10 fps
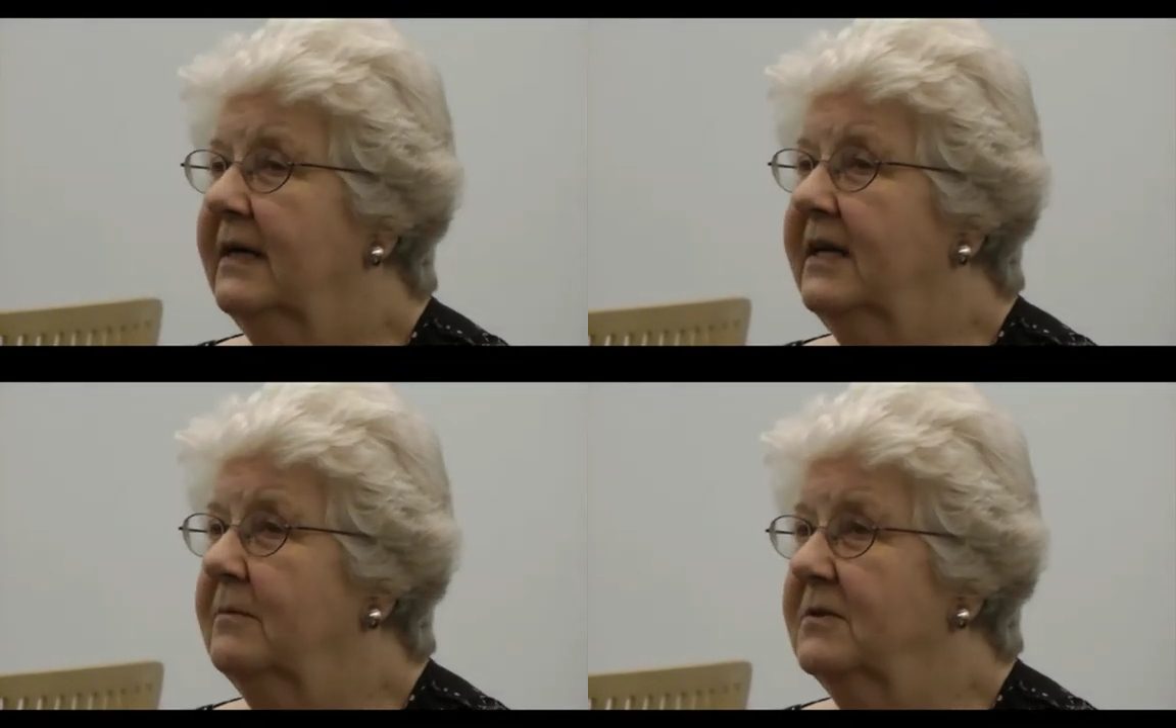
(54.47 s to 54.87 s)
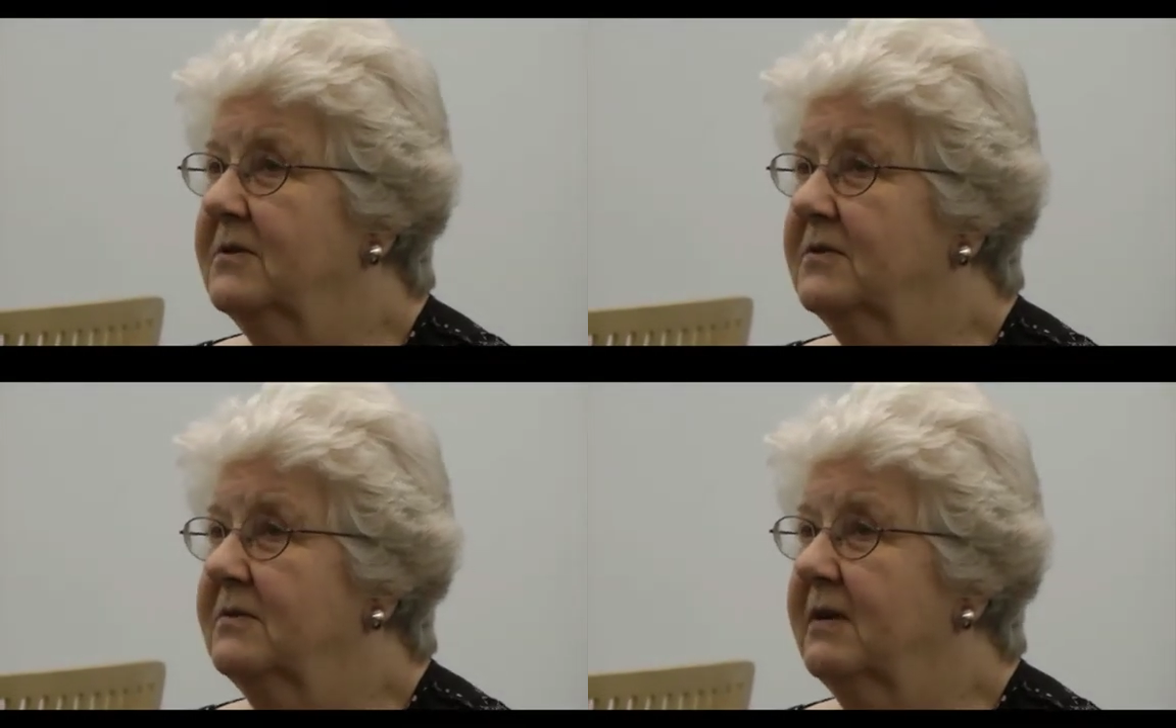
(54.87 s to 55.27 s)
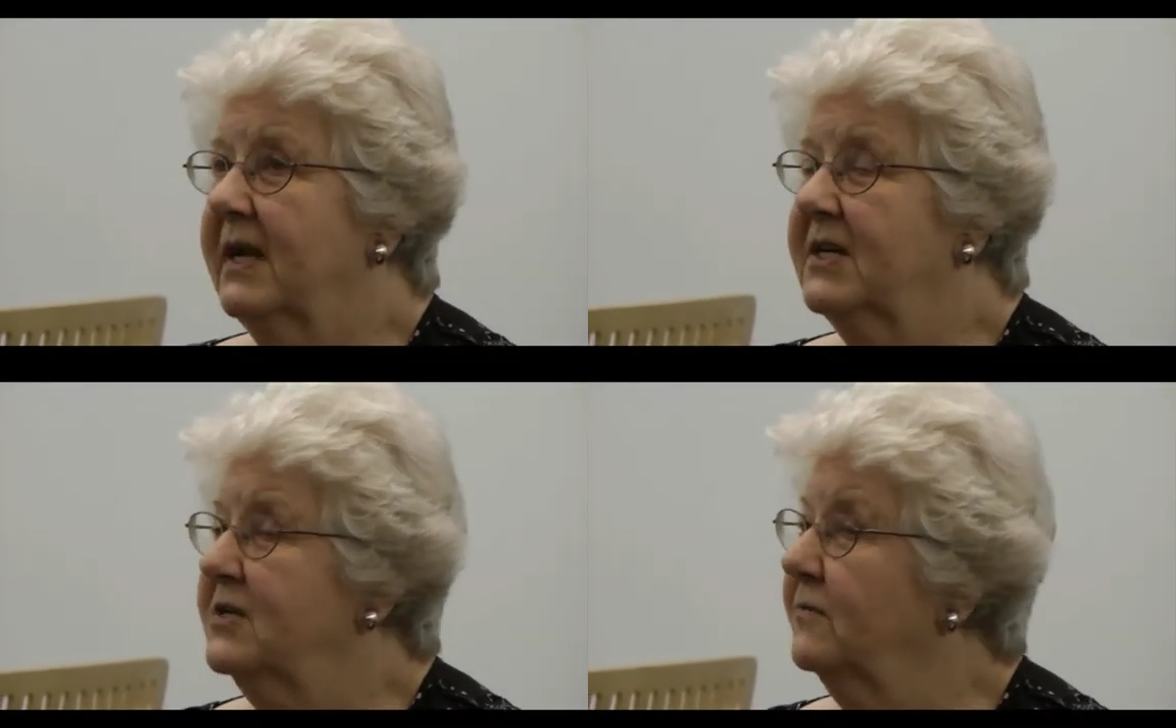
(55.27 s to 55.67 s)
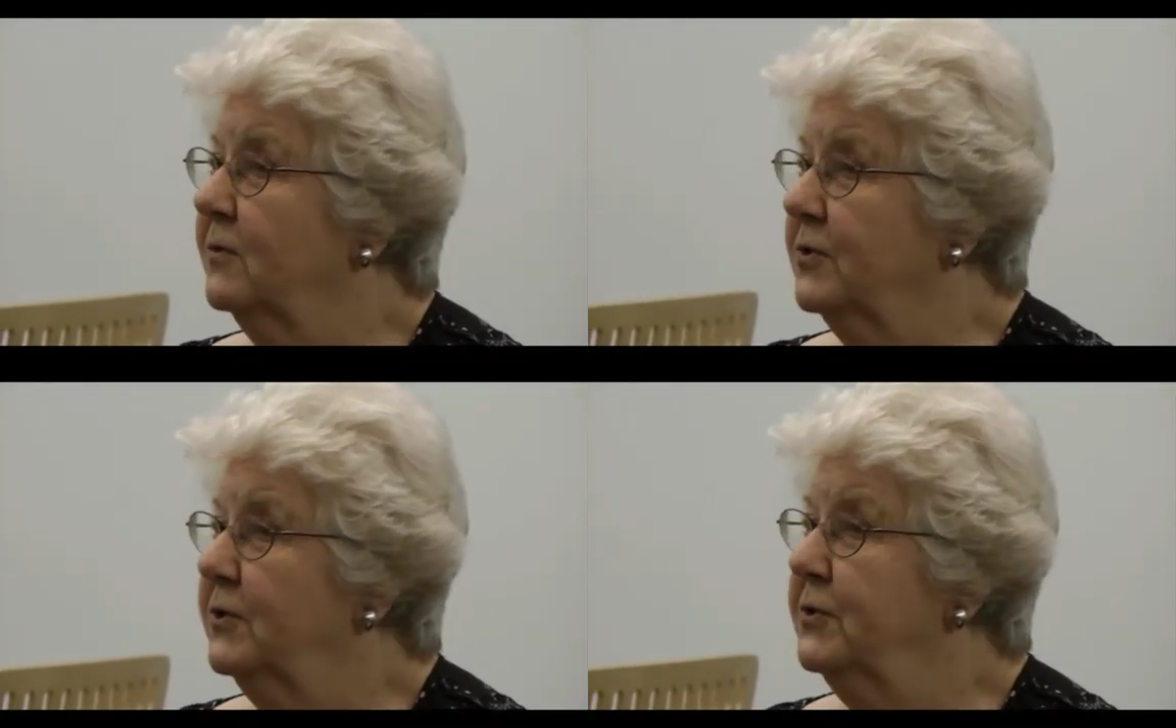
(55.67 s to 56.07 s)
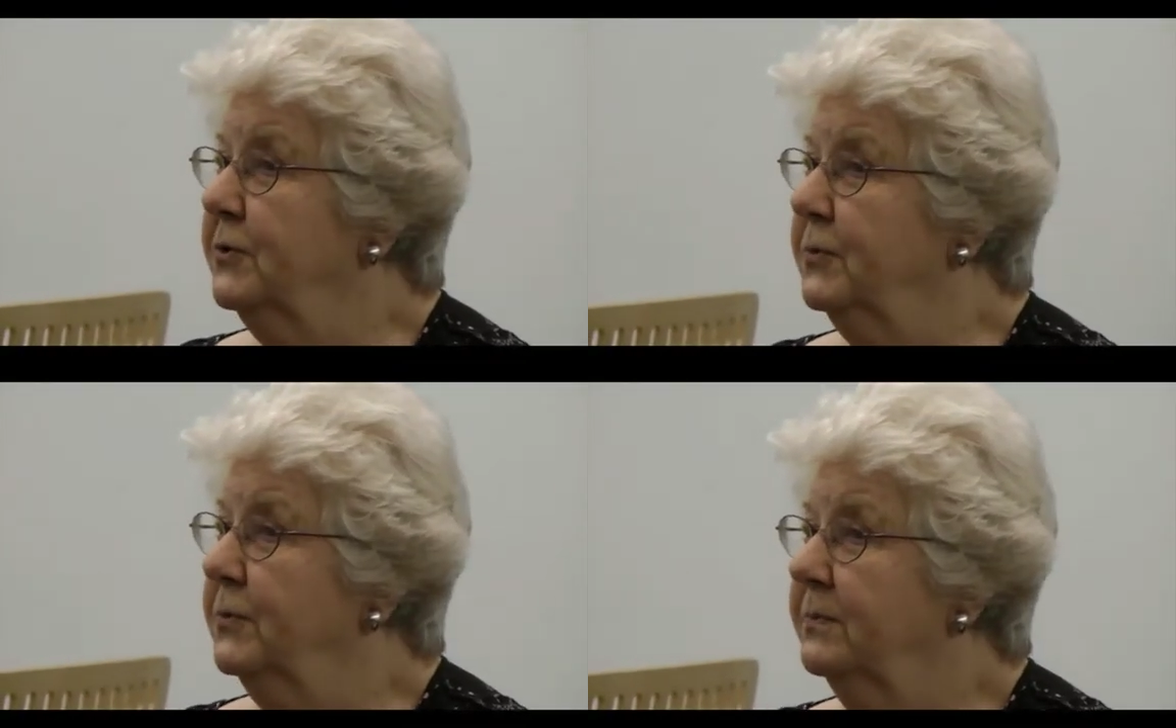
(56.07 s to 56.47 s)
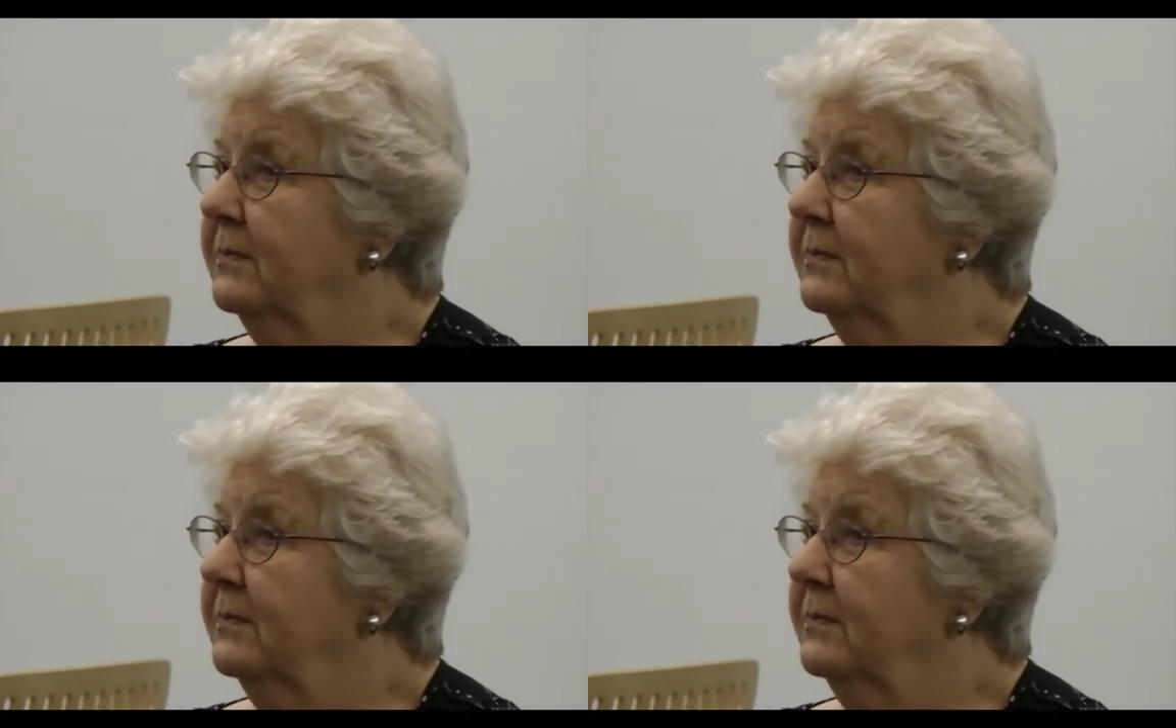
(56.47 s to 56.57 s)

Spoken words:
He was aged 42,